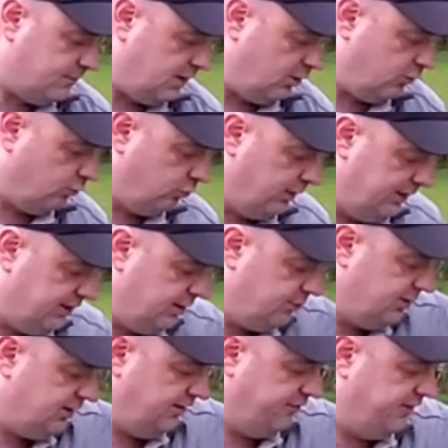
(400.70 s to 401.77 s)

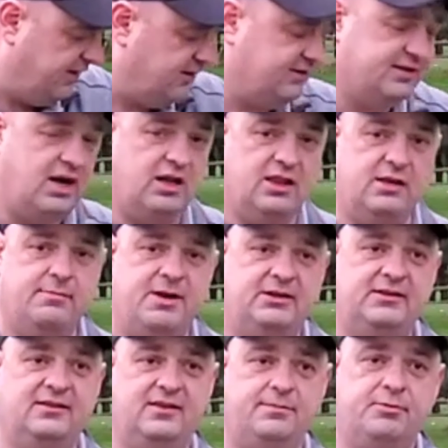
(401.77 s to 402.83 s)
Really feel solid about
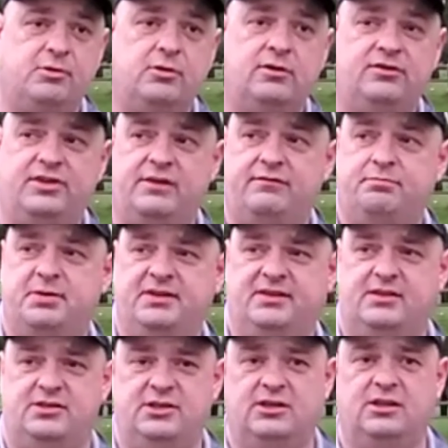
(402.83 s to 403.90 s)
the zip cores. They've
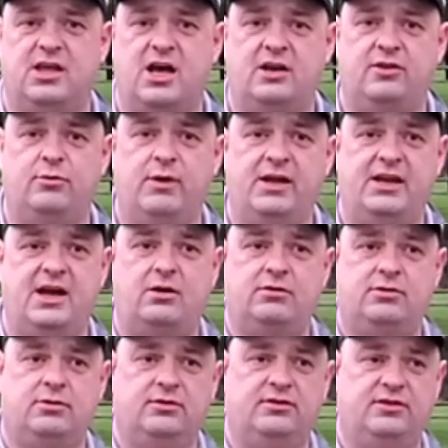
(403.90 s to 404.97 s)
positioned a lot of the weight out
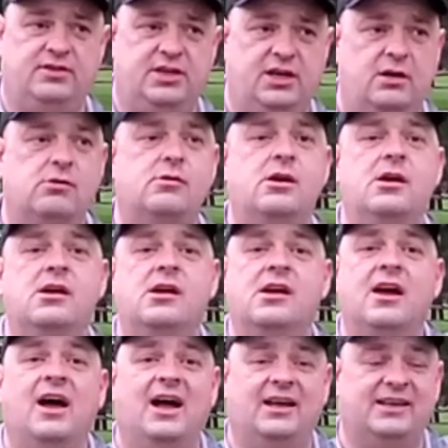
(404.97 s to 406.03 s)
towards the toe,
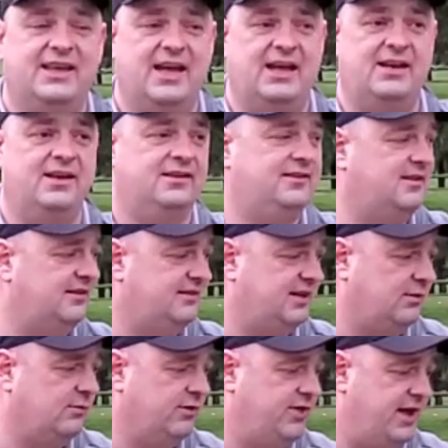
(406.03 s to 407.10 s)
again,
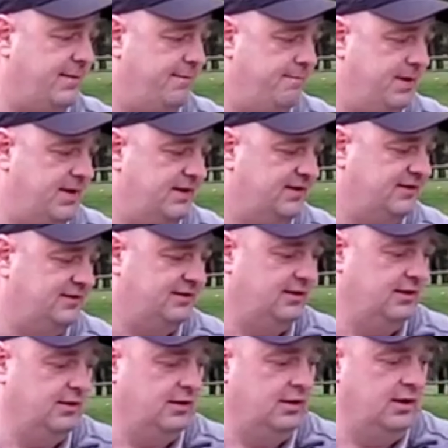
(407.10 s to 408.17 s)
assisting with that miss.
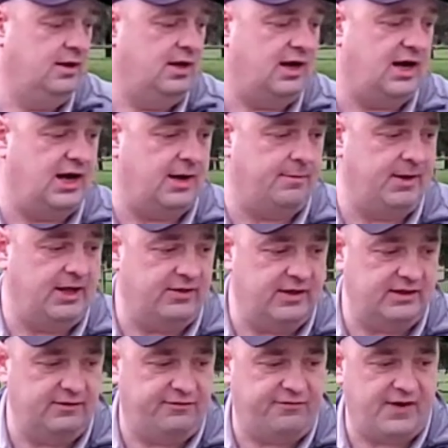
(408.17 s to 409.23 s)
And then
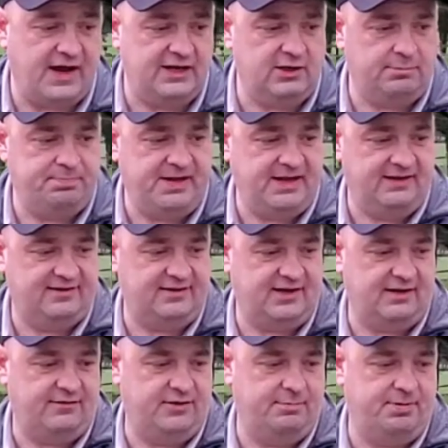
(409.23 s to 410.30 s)
the final piece
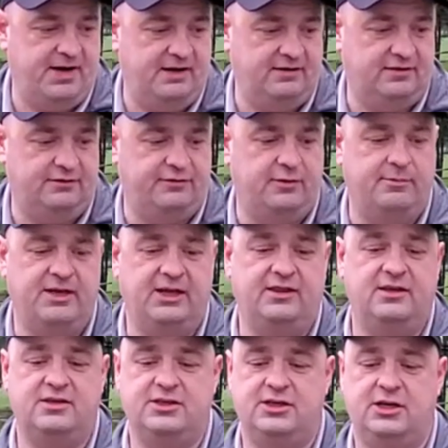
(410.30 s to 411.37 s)
of the puzzle for me
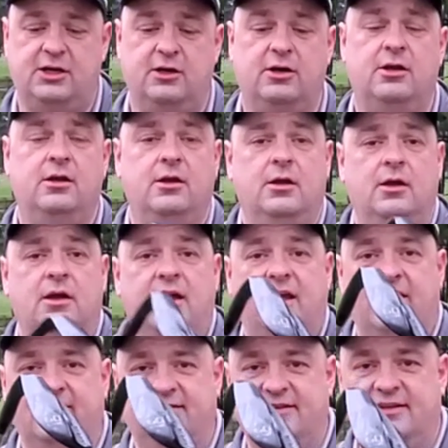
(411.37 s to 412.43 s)
this year
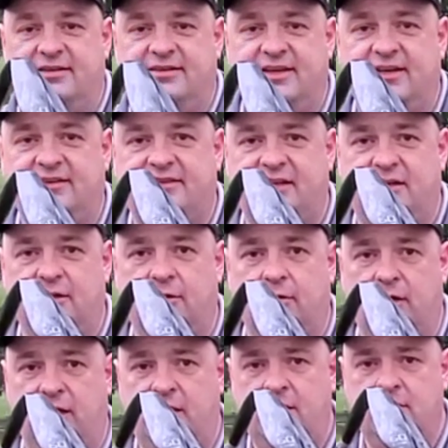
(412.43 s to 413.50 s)
is the 60
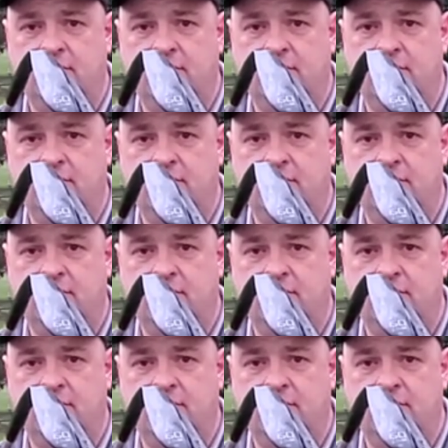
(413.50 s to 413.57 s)
degree.